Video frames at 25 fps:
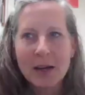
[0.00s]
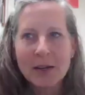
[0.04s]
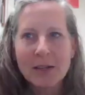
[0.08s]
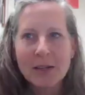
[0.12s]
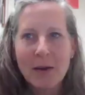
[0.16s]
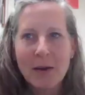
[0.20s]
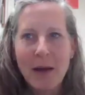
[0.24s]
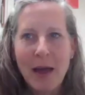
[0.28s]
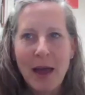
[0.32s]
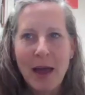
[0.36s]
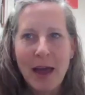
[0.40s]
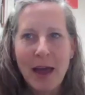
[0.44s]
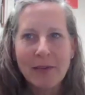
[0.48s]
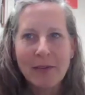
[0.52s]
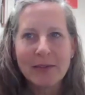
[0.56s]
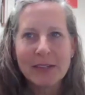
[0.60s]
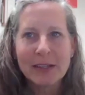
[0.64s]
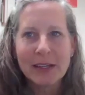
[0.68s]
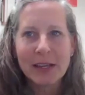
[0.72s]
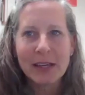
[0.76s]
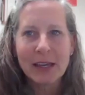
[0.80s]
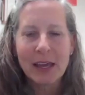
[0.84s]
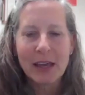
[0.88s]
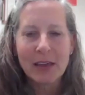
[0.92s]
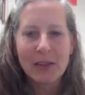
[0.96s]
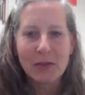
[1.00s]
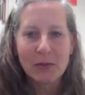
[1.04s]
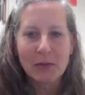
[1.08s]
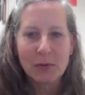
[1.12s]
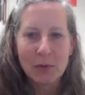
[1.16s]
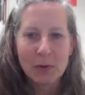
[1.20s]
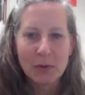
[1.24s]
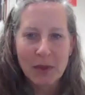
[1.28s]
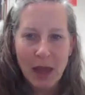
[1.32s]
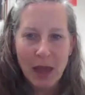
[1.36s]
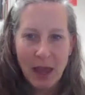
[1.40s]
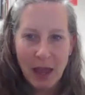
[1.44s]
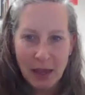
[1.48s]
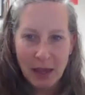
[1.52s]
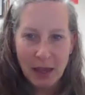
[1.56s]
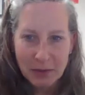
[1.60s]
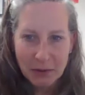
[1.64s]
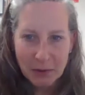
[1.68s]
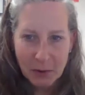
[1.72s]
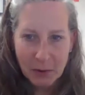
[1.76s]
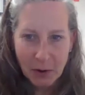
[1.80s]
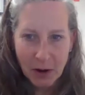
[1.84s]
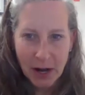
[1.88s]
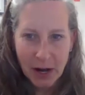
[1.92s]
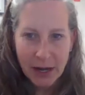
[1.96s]
you have to get through the eighth
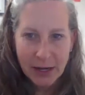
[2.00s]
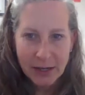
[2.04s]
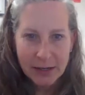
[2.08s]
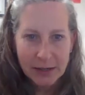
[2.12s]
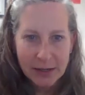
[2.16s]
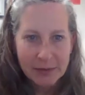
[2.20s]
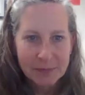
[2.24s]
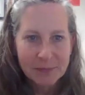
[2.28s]
grade.